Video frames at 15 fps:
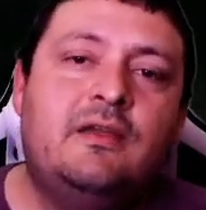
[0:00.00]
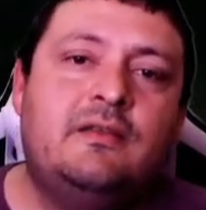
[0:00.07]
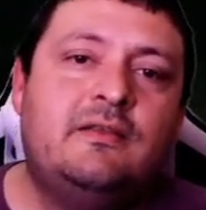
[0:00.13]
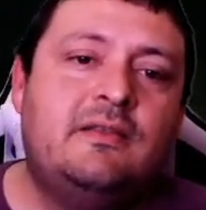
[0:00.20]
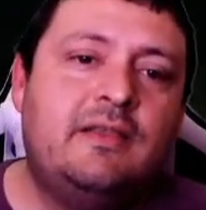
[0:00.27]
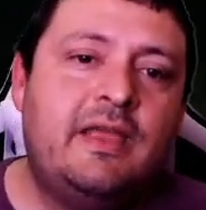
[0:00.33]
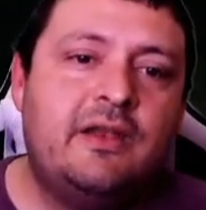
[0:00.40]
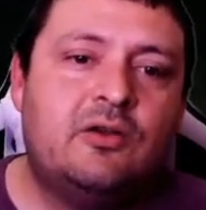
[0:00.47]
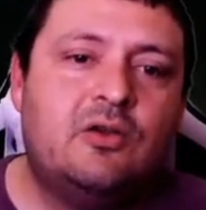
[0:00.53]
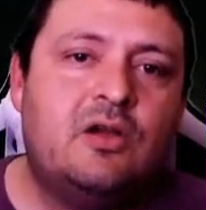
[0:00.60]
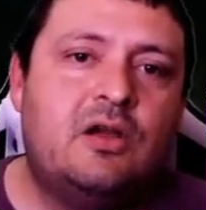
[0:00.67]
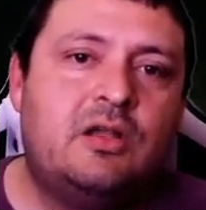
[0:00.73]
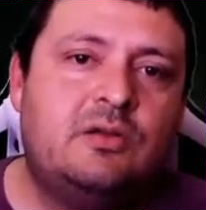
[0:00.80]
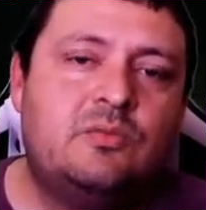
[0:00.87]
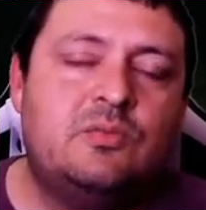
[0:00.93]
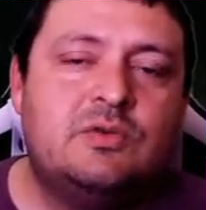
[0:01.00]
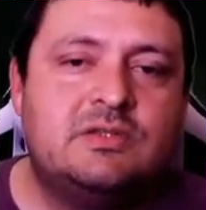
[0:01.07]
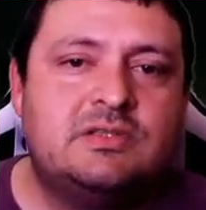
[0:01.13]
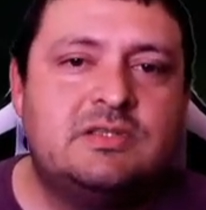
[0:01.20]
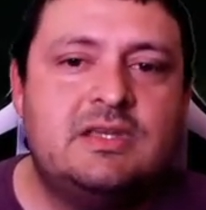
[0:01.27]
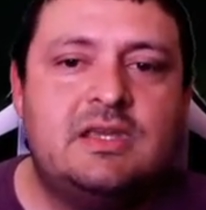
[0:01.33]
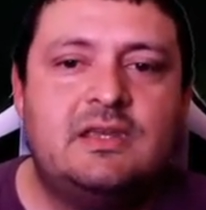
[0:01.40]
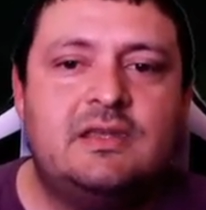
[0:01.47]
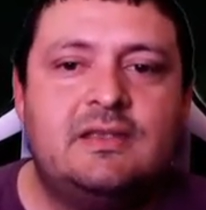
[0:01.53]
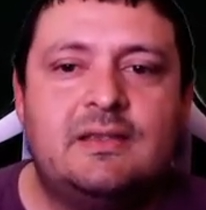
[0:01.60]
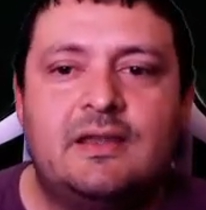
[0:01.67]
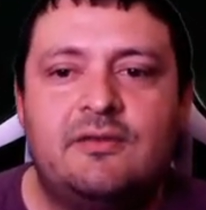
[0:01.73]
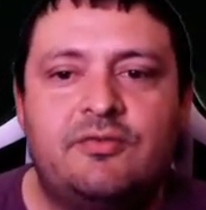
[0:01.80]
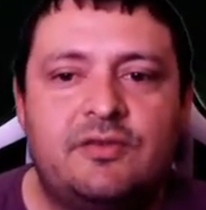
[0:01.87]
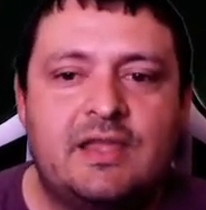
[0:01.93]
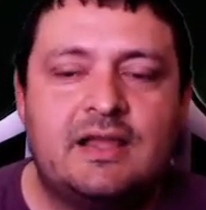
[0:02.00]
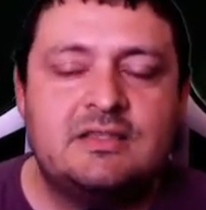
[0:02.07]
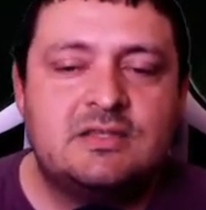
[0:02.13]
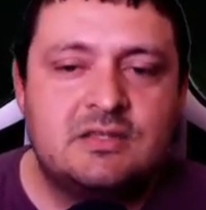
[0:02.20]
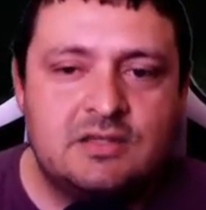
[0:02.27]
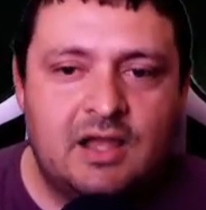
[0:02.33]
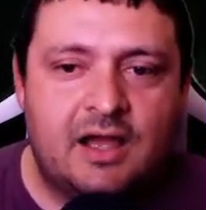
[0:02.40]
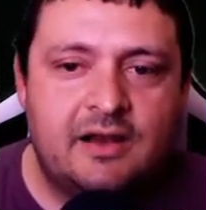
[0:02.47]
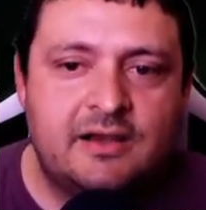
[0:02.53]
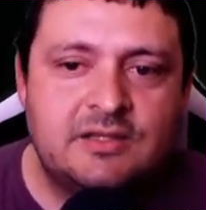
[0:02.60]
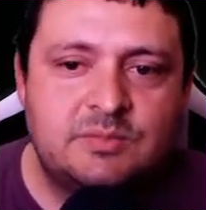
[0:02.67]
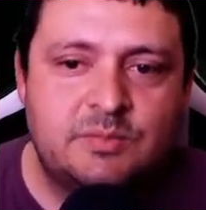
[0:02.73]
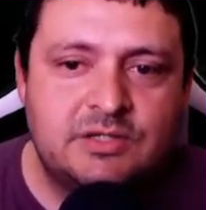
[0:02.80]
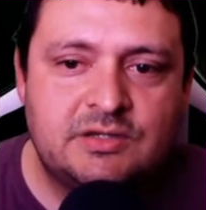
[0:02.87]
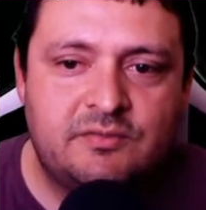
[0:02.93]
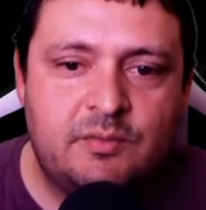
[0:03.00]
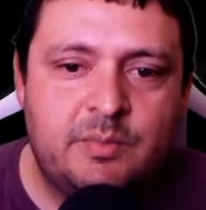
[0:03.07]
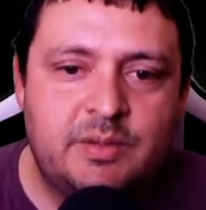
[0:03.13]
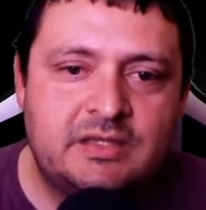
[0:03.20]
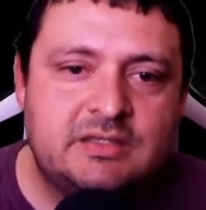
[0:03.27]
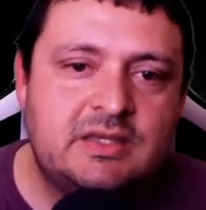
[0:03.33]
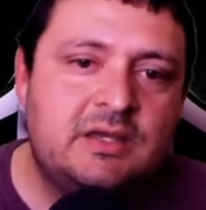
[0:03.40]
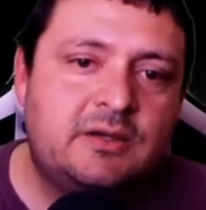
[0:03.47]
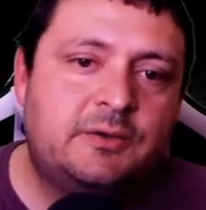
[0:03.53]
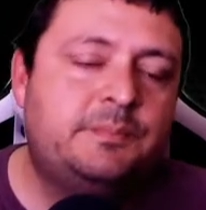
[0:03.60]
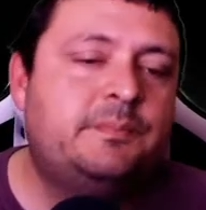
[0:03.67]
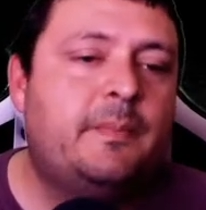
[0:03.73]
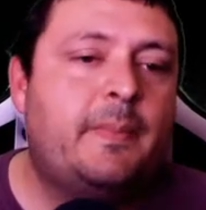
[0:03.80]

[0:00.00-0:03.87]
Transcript: and later on we'll see if that's not as much of a big deal.